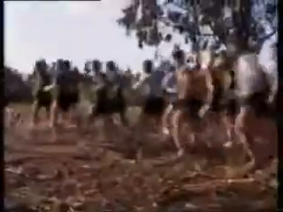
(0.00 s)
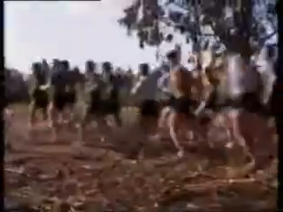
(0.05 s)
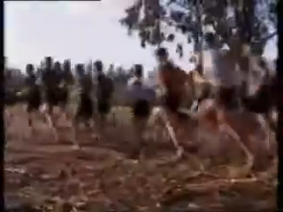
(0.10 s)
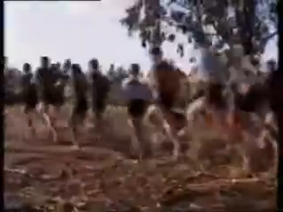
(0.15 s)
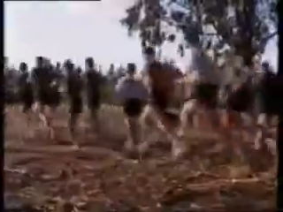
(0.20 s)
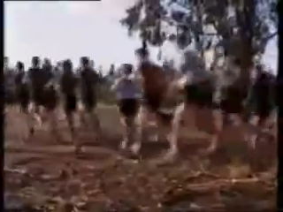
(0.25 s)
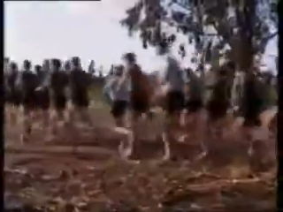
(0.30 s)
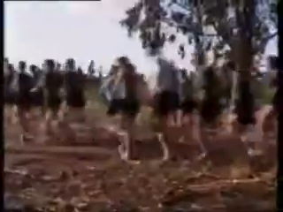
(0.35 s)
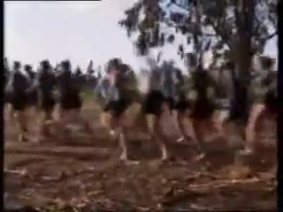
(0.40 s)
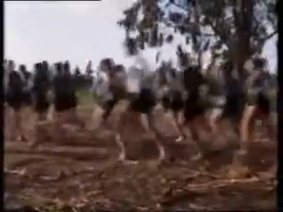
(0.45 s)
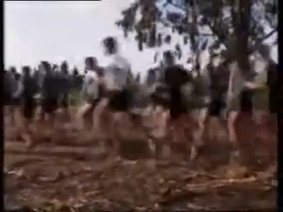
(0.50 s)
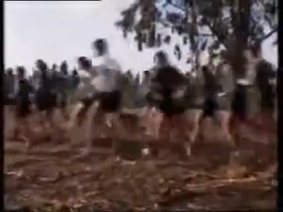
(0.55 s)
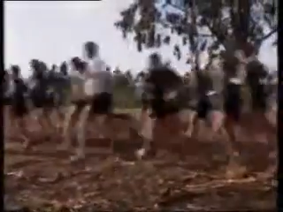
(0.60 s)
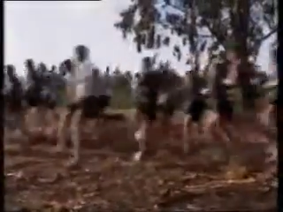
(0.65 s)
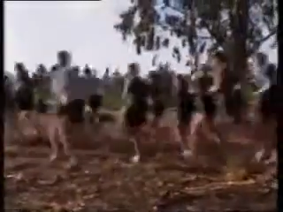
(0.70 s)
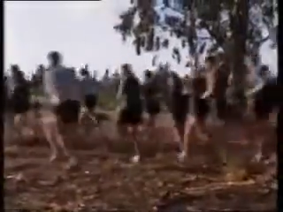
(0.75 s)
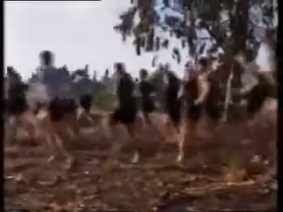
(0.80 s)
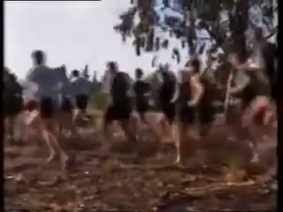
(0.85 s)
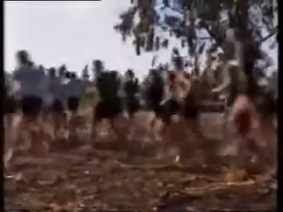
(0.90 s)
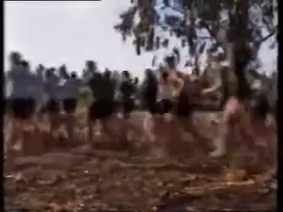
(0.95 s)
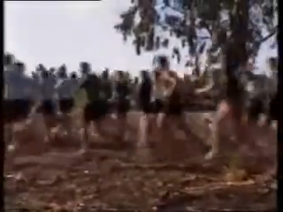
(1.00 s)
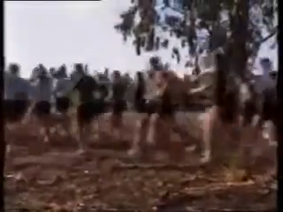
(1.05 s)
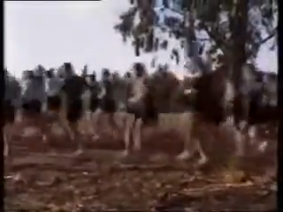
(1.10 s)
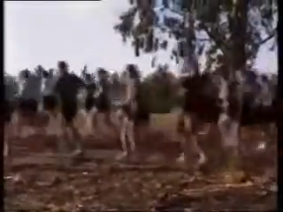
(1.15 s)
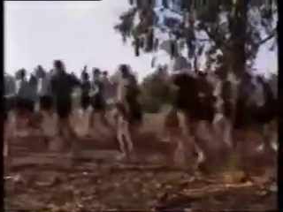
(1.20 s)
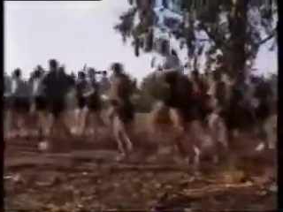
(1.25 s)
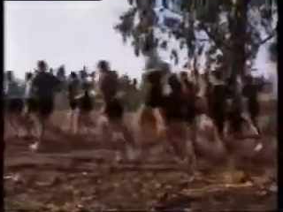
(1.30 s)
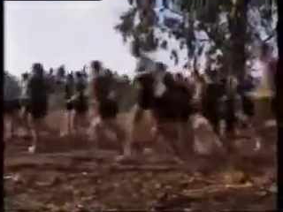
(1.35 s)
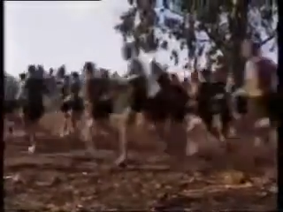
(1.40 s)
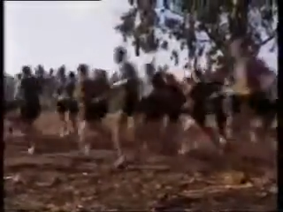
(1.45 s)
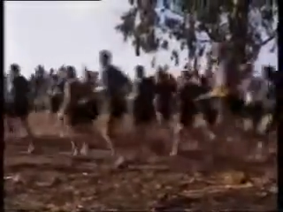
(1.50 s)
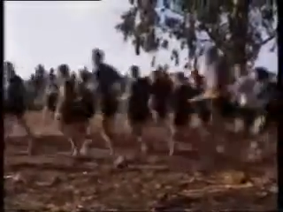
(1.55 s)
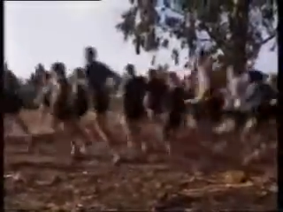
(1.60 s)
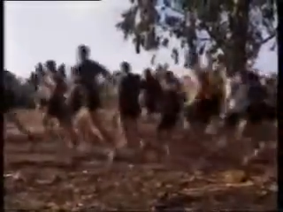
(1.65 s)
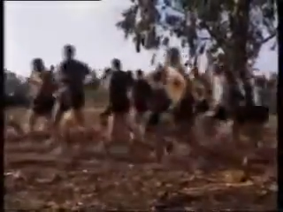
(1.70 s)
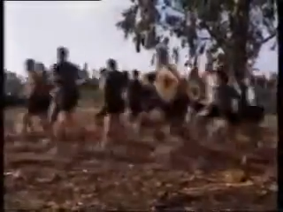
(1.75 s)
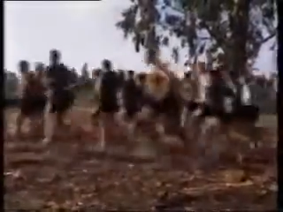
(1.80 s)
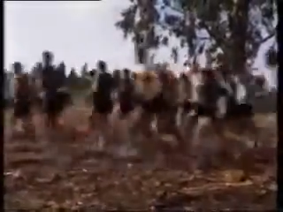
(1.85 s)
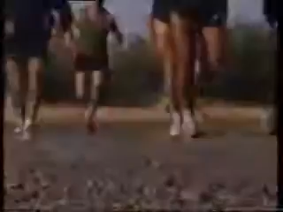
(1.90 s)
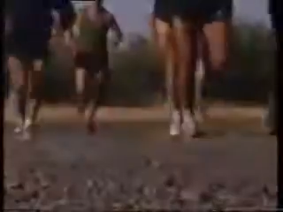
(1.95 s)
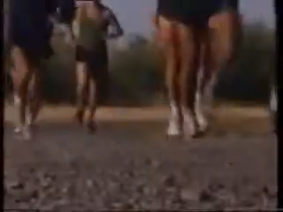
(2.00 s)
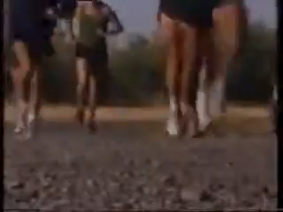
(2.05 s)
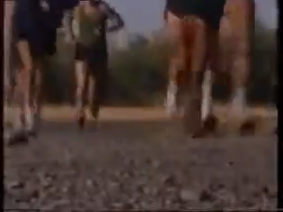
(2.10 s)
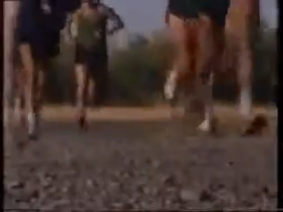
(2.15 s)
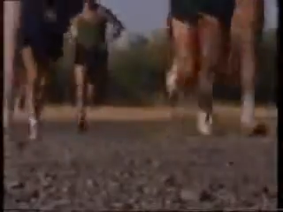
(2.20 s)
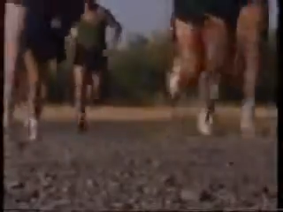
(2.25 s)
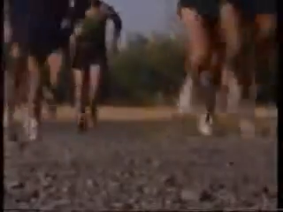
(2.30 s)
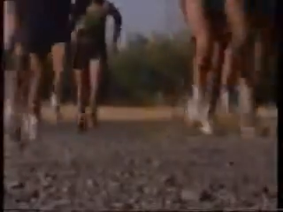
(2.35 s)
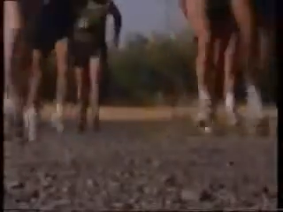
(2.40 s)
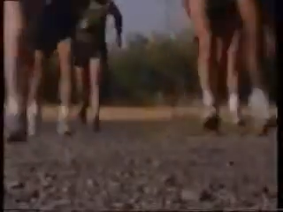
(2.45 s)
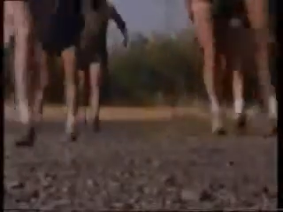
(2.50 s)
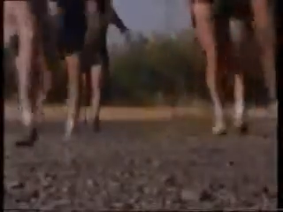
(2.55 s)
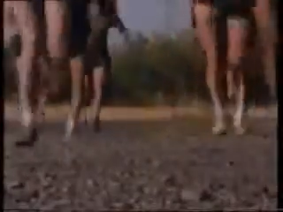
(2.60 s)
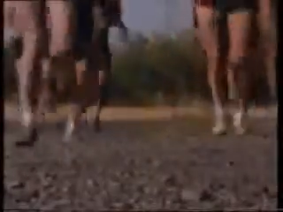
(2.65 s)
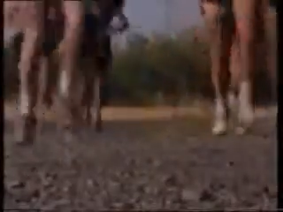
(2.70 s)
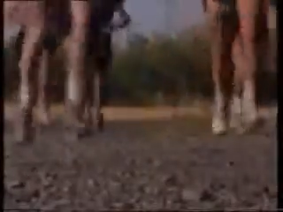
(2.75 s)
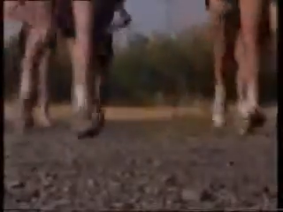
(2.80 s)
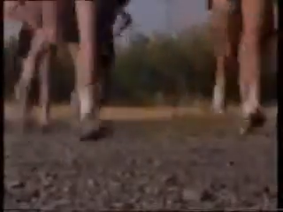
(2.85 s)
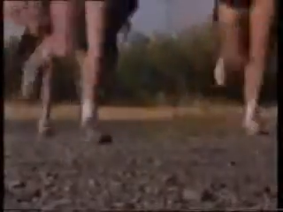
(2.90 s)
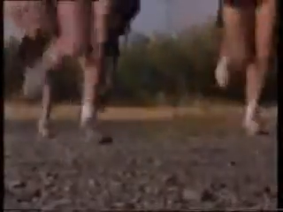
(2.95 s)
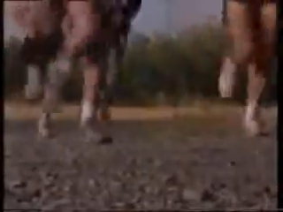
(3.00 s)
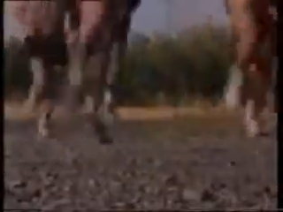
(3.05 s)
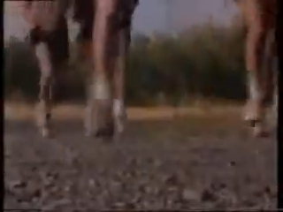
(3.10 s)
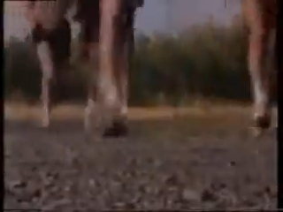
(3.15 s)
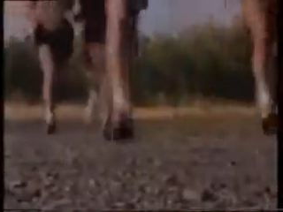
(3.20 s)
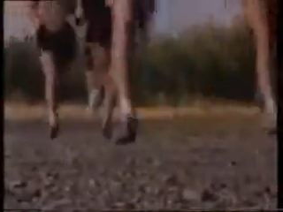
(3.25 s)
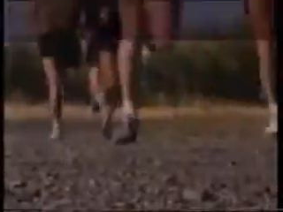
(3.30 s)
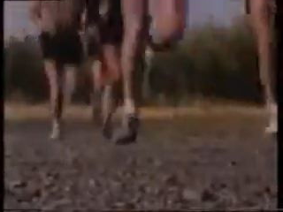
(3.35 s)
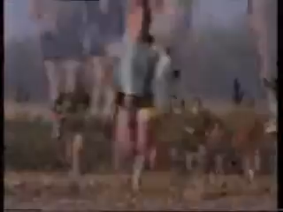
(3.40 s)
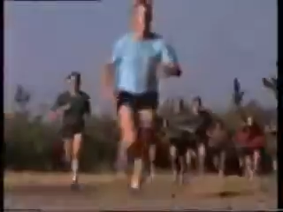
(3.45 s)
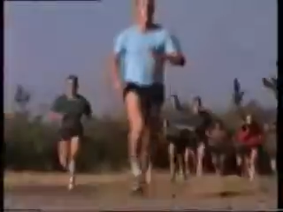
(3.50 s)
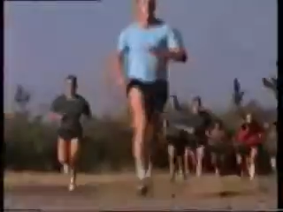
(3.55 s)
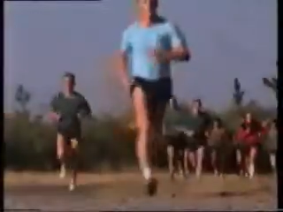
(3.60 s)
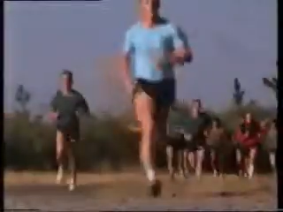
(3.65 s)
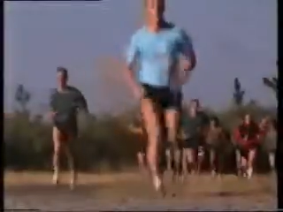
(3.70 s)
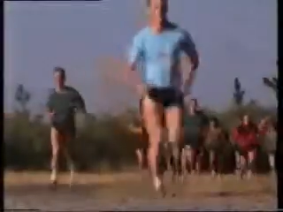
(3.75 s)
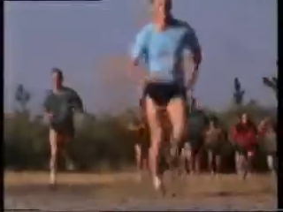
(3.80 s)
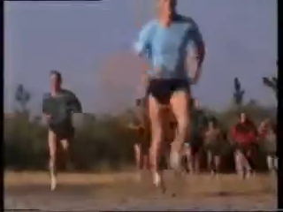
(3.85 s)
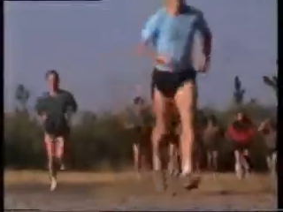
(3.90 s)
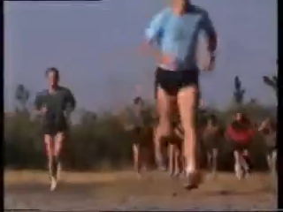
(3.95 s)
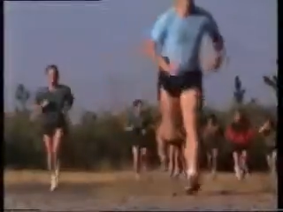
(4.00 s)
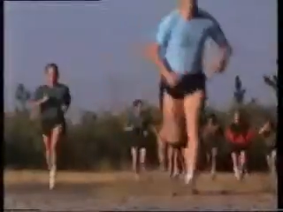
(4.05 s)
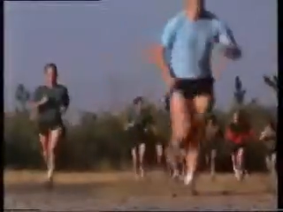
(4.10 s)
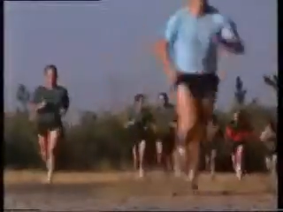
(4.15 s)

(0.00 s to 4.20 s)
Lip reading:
Nobody's mouth can be seen.